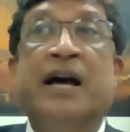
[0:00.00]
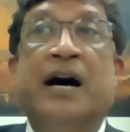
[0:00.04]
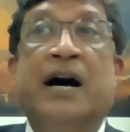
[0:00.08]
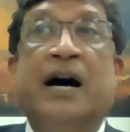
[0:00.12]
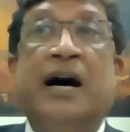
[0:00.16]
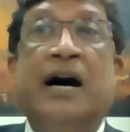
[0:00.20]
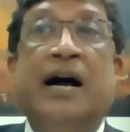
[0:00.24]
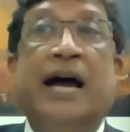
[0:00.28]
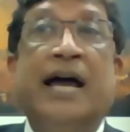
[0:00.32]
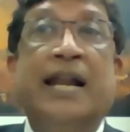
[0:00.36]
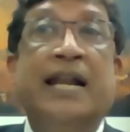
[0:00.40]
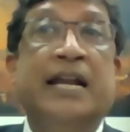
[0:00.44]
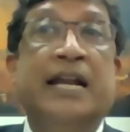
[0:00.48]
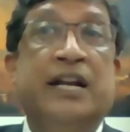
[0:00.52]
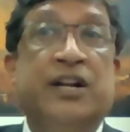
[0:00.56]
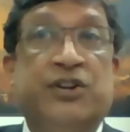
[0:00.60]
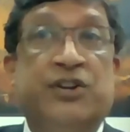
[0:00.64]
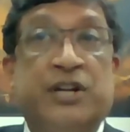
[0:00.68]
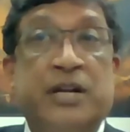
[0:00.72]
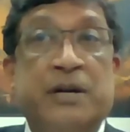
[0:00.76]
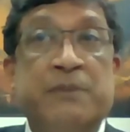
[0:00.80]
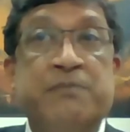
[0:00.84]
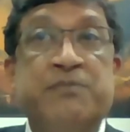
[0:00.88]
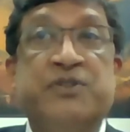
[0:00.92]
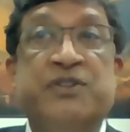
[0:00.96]
uh, and in
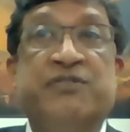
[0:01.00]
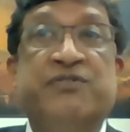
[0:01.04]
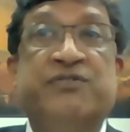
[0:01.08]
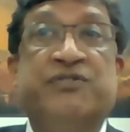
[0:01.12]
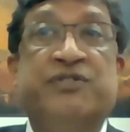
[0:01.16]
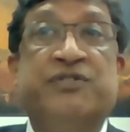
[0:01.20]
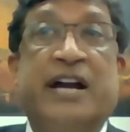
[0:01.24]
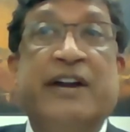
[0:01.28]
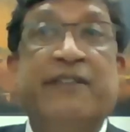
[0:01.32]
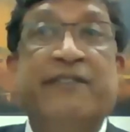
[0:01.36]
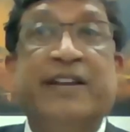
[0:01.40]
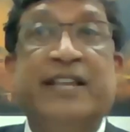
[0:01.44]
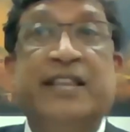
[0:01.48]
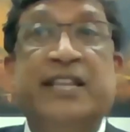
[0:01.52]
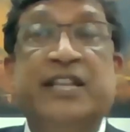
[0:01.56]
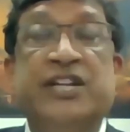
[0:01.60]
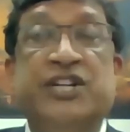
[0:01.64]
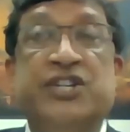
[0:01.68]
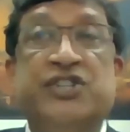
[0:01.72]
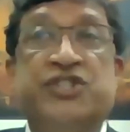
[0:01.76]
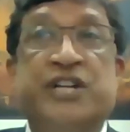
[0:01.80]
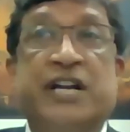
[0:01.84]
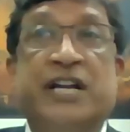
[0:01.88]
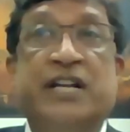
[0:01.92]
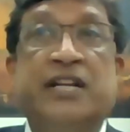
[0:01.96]
terms of driving the
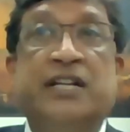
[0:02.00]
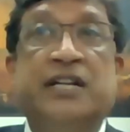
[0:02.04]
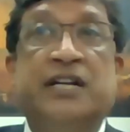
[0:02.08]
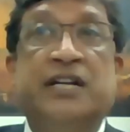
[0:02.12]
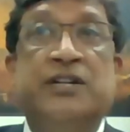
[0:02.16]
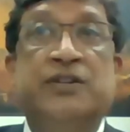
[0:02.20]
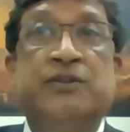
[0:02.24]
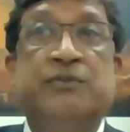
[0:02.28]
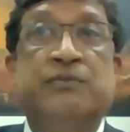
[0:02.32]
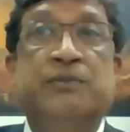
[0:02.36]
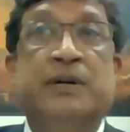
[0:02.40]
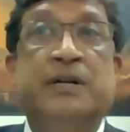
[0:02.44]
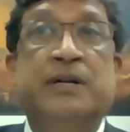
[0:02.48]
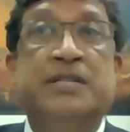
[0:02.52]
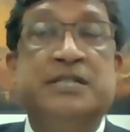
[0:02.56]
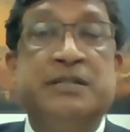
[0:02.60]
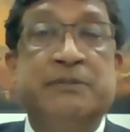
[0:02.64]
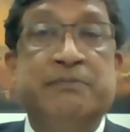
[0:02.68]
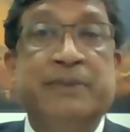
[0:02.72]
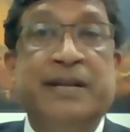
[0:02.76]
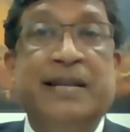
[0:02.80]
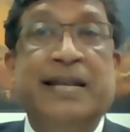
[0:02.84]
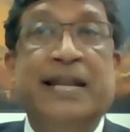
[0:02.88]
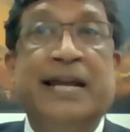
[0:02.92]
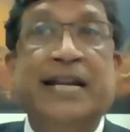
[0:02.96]
agenda towards the
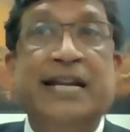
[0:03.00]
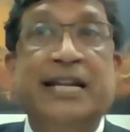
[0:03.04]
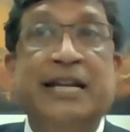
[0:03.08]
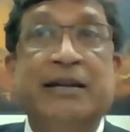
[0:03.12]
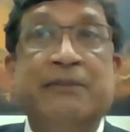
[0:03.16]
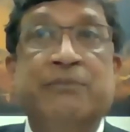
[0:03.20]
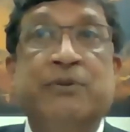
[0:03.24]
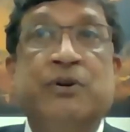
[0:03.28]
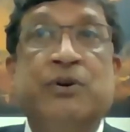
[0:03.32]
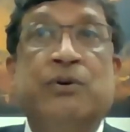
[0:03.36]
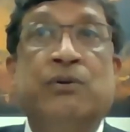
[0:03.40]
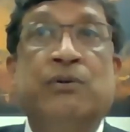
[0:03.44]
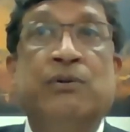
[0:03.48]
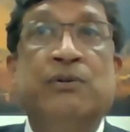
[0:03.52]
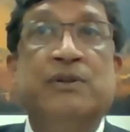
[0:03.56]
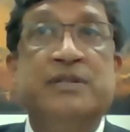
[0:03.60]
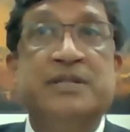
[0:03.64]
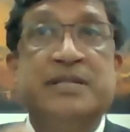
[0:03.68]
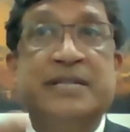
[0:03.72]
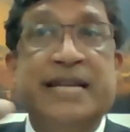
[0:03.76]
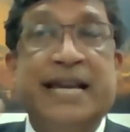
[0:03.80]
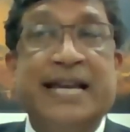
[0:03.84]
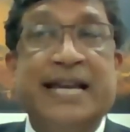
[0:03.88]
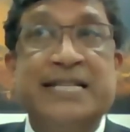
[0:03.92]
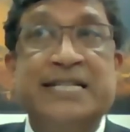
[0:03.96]
Millennium Goals,
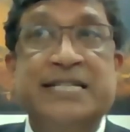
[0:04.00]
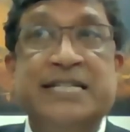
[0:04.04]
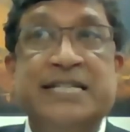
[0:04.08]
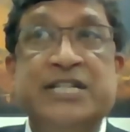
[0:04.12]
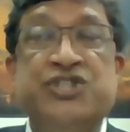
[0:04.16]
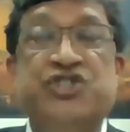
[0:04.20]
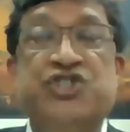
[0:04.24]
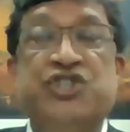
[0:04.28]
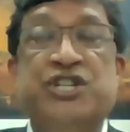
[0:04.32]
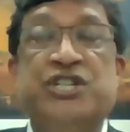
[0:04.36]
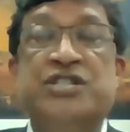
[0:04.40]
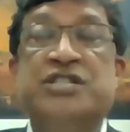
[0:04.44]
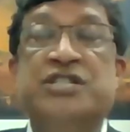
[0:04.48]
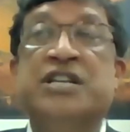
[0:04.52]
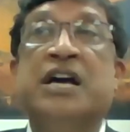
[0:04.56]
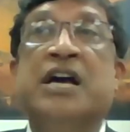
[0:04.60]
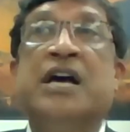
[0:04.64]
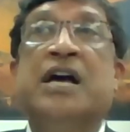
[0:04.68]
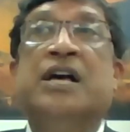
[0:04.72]
the SDGs,